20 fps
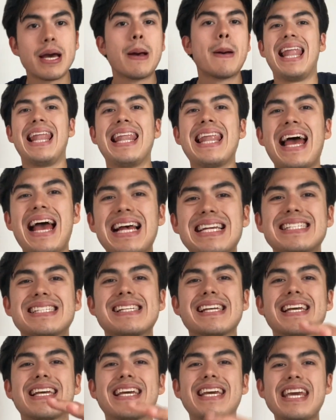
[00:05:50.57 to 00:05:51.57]
Last
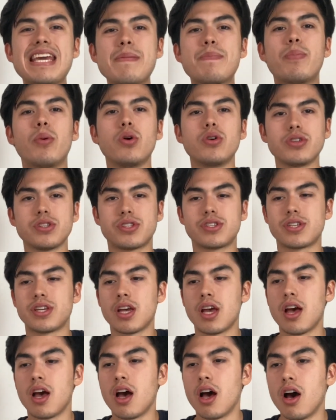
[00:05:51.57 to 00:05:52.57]
key points
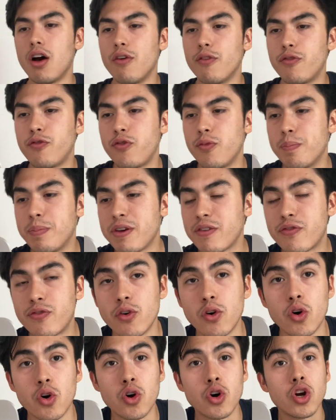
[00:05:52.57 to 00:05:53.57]

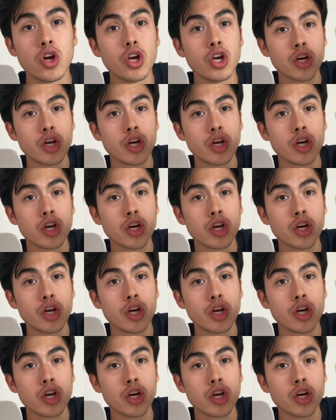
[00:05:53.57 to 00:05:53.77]
before